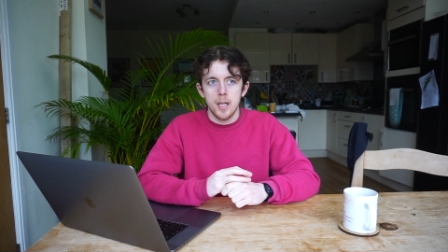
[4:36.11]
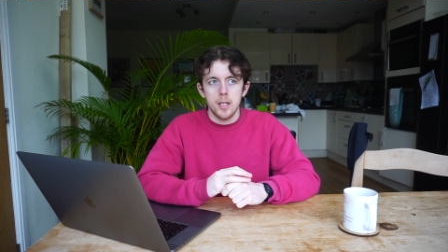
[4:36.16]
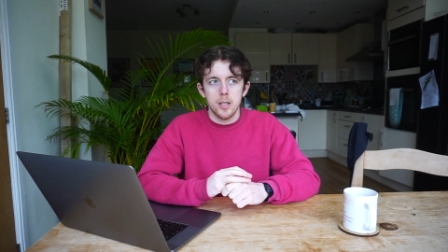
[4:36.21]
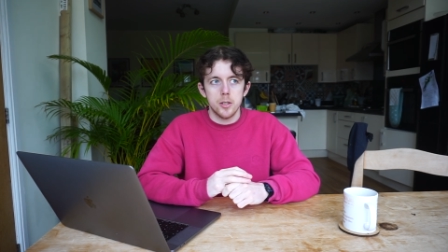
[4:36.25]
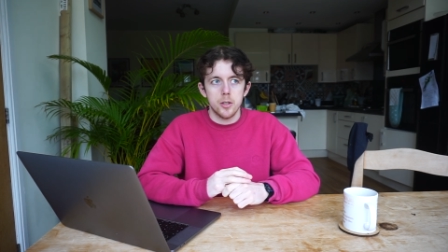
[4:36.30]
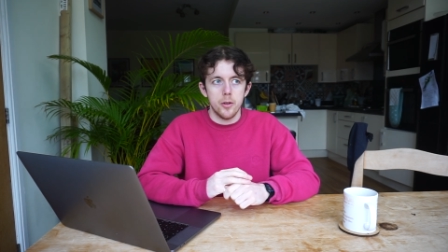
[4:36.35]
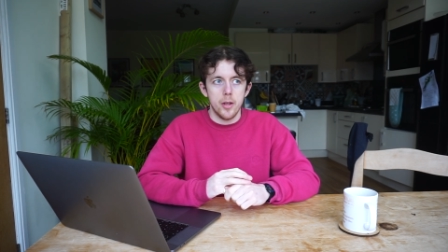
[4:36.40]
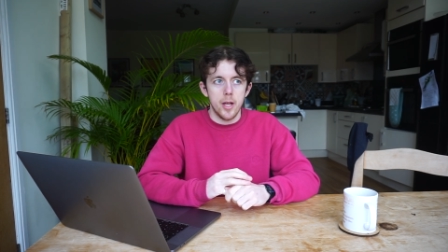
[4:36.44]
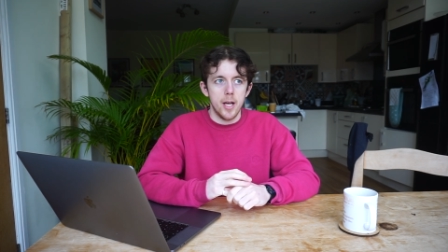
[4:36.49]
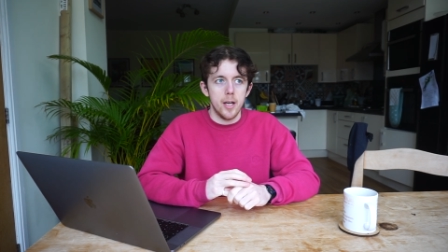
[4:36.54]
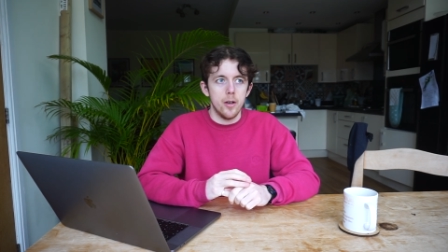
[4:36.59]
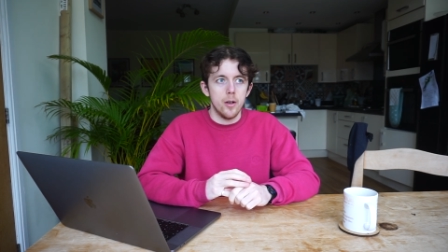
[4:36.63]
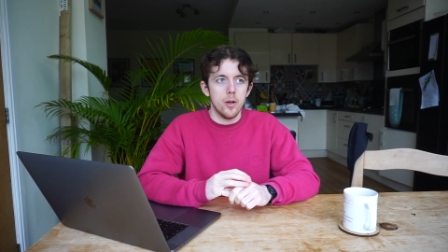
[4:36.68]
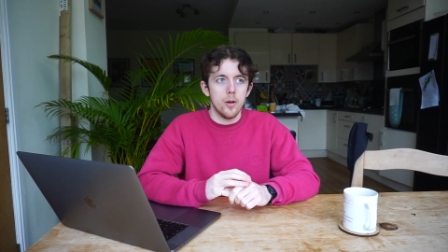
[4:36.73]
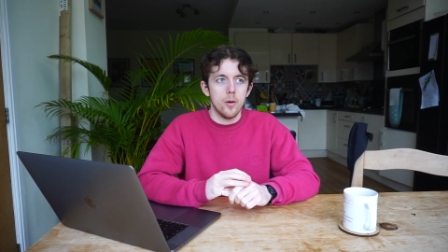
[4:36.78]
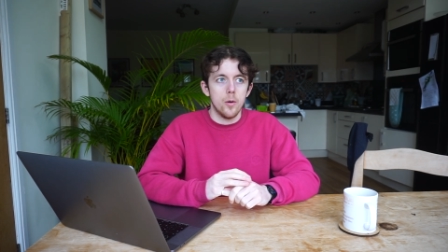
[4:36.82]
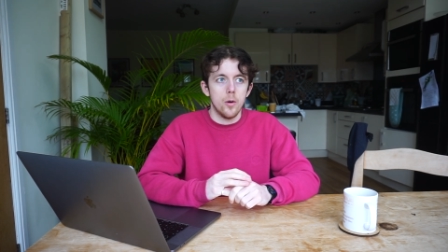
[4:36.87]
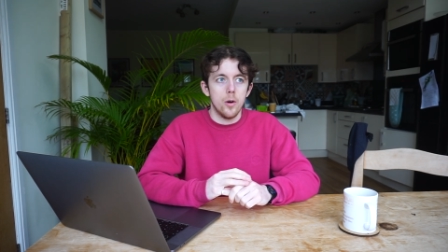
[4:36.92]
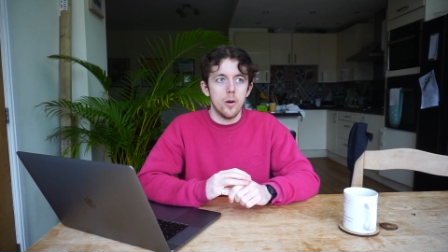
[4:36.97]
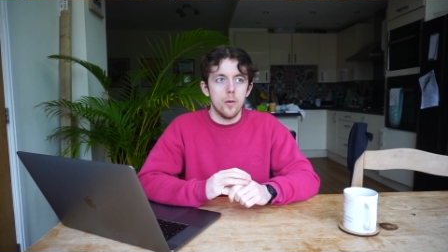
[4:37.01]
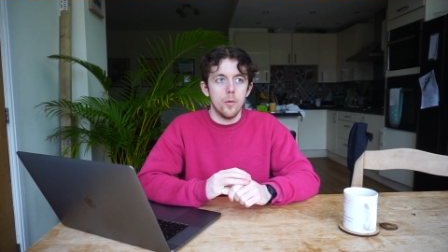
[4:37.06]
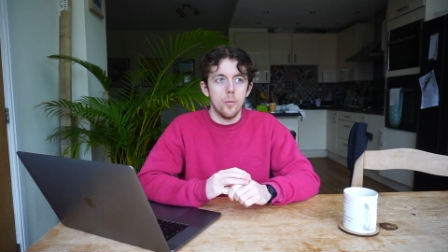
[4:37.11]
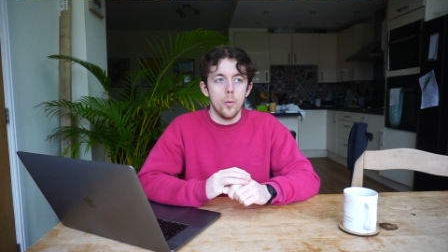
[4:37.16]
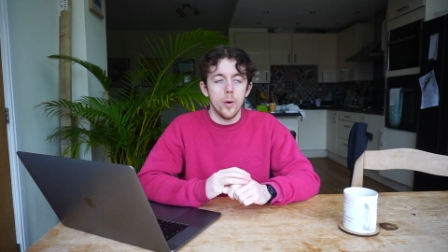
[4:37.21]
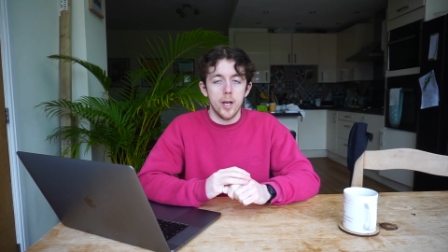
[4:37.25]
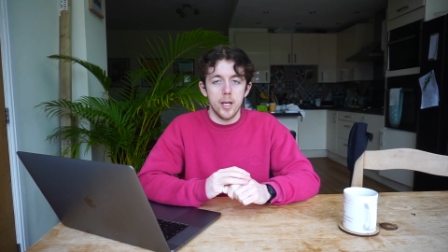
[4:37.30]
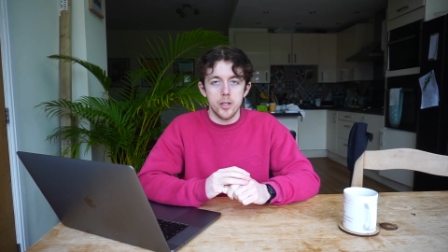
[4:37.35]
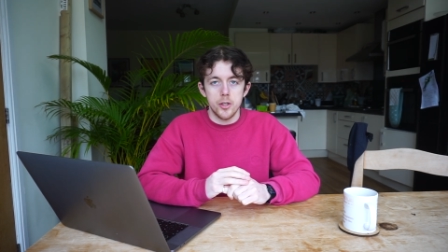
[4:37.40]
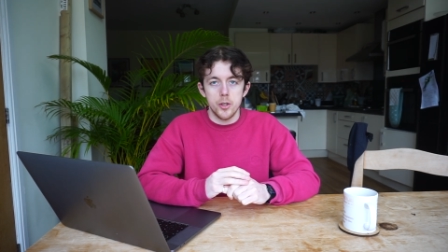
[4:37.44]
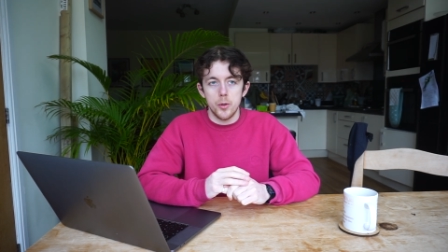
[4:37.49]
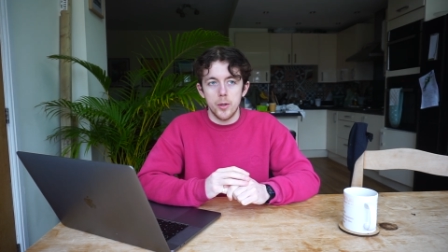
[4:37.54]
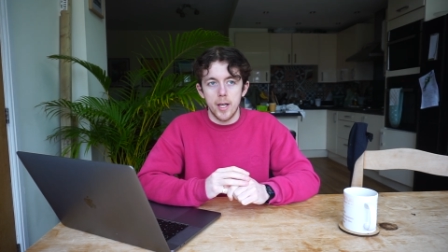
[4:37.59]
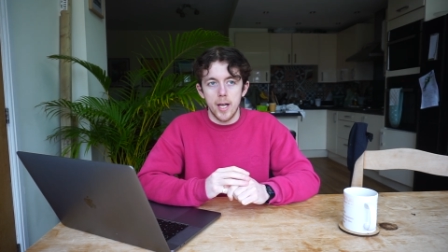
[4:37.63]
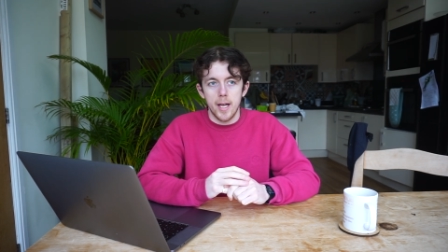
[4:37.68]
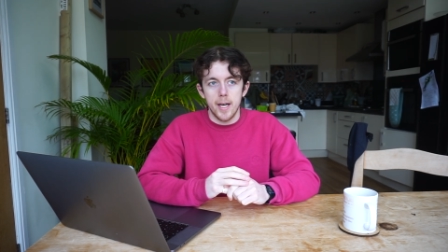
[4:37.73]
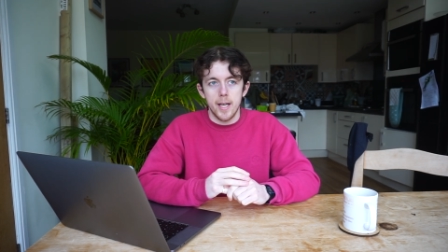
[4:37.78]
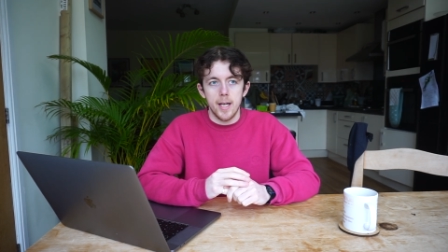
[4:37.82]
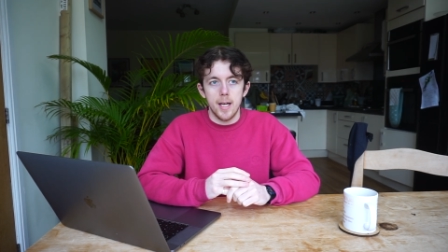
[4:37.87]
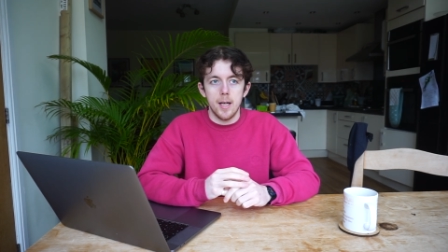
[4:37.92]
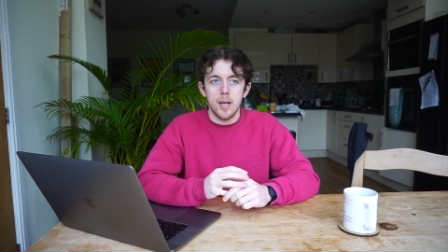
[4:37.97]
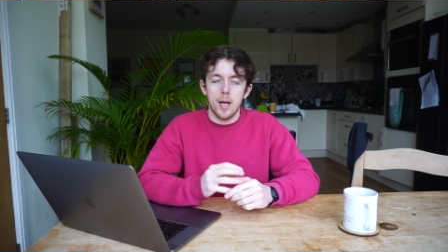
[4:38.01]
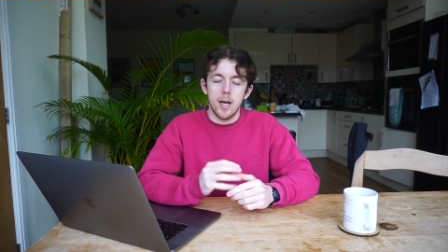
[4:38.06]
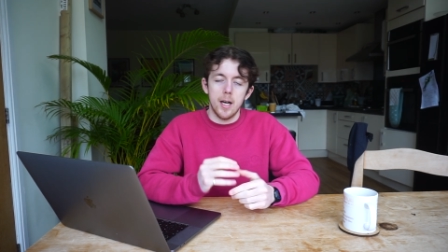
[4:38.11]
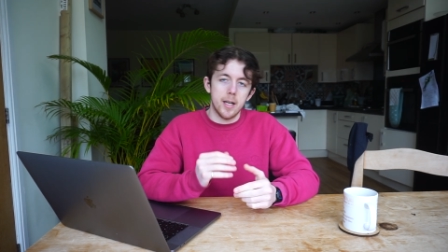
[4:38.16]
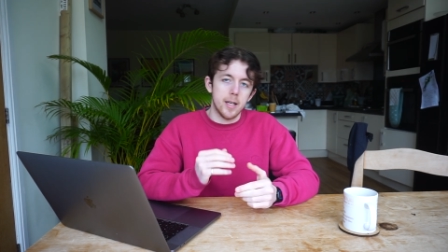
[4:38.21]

So then when I do get it,